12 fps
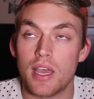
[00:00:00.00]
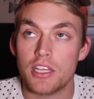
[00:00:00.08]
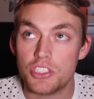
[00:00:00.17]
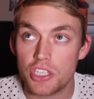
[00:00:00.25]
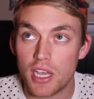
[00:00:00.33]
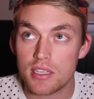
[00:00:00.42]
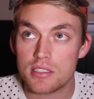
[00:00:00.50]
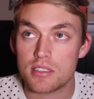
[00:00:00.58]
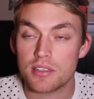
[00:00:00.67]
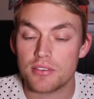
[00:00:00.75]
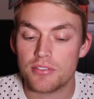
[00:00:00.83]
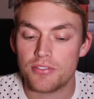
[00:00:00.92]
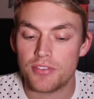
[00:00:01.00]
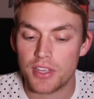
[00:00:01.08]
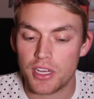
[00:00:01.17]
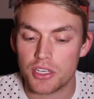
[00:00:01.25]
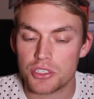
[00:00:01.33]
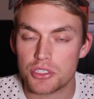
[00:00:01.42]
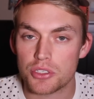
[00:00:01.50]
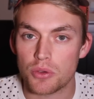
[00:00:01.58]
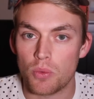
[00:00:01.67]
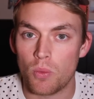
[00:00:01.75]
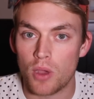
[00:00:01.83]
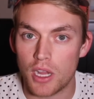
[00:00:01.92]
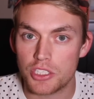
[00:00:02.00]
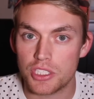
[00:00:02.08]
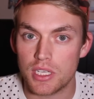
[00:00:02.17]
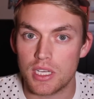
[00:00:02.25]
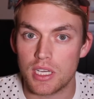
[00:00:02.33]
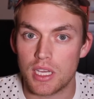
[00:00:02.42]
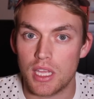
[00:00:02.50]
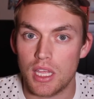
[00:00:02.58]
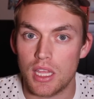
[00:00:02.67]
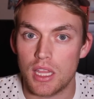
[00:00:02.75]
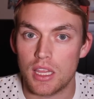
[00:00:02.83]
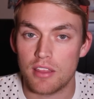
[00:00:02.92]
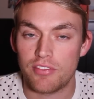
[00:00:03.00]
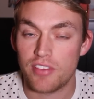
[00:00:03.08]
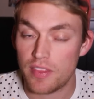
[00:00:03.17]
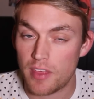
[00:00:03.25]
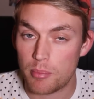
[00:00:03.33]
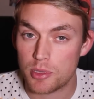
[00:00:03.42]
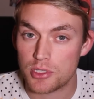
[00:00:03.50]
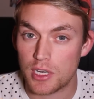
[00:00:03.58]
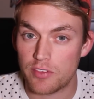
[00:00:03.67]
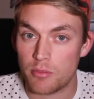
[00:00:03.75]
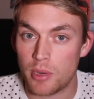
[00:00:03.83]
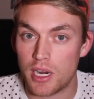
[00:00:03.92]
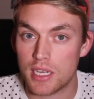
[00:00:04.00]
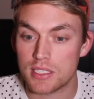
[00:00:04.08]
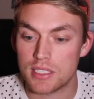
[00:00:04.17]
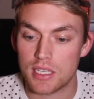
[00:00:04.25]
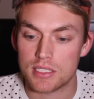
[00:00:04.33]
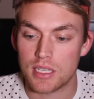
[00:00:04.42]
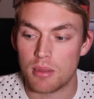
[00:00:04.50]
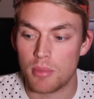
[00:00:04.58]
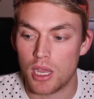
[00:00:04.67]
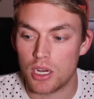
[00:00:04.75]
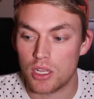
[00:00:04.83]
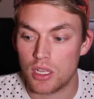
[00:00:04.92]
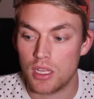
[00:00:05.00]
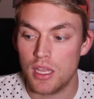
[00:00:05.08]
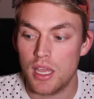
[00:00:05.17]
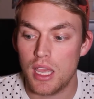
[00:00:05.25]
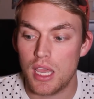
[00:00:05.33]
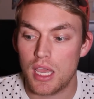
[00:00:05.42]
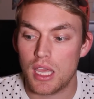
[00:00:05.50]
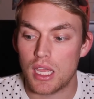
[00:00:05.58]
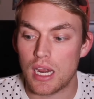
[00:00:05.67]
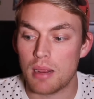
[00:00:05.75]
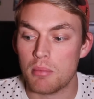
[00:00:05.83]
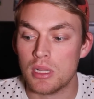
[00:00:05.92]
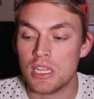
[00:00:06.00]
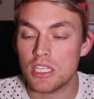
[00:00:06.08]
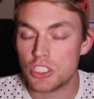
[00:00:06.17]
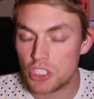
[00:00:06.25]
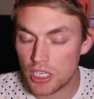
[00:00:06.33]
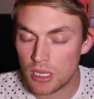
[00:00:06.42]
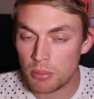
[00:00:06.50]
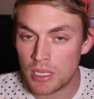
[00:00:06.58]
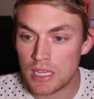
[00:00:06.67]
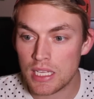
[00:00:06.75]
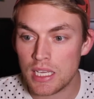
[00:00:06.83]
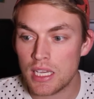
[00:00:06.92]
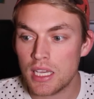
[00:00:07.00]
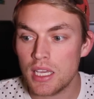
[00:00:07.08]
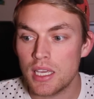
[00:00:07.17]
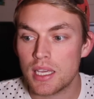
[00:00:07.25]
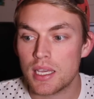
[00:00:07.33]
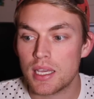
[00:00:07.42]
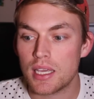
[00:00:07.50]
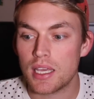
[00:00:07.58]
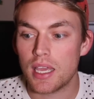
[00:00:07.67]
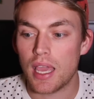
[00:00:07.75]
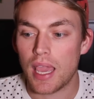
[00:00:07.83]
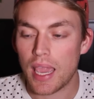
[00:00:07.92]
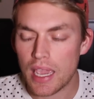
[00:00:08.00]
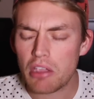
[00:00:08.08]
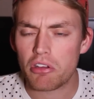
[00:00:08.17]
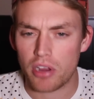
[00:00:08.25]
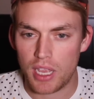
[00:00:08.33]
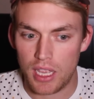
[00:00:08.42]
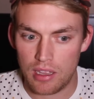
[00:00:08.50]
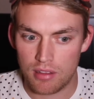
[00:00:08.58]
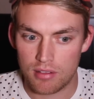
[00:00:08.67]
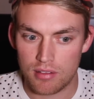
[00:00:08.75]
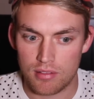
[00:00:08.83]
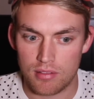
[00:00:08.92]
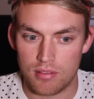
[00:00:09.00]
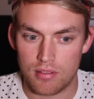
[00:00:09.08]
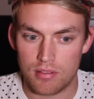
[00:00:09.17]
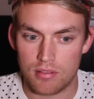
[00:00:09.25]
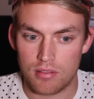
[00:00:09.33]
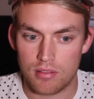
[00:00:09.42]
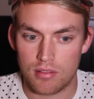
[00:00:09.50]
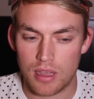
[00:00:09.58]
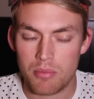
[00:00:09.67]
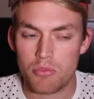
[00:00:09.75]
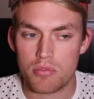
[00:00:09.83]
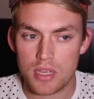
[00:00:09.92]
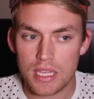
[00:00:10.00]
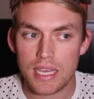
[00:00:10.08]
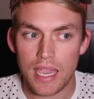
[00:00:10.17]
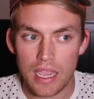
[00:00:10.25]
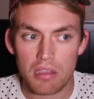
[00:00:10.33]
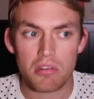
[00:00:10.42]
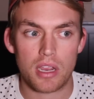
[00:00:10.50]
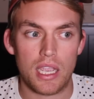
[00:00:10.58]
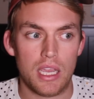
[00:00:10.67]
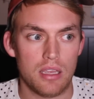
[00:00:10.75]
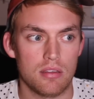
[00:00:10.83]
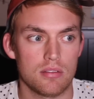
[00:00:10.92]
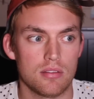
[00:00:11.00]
I just finished watching the 5th episode of America's Next Top Model, and I'm legitimately angry. I'm really angry.